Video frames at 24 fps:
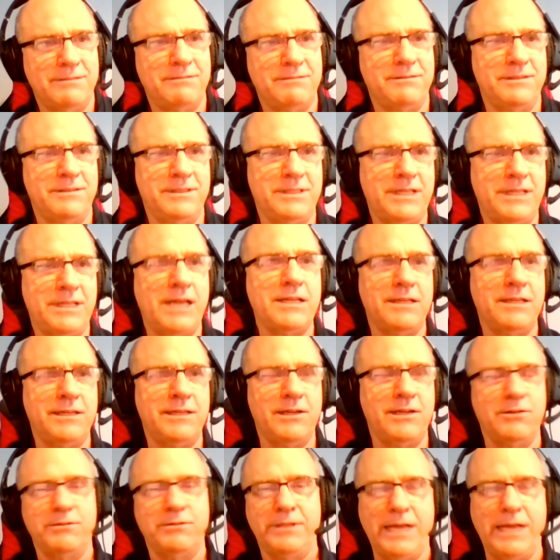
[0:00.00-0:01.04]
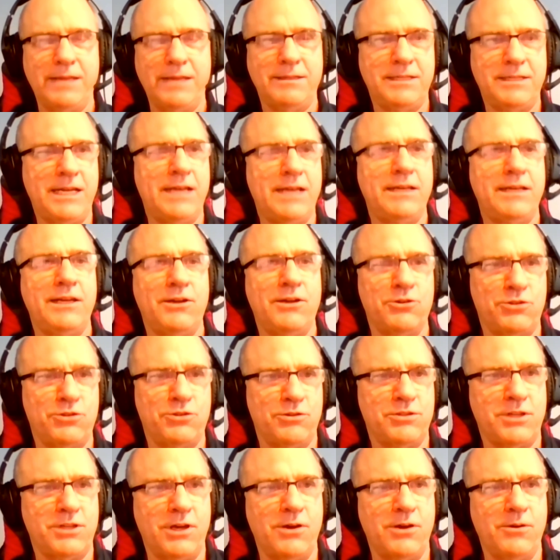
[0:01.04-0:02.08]
10 years or
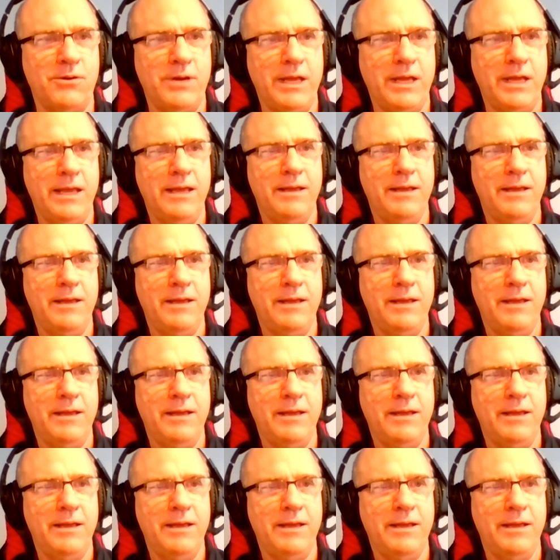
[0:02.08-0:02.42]
so,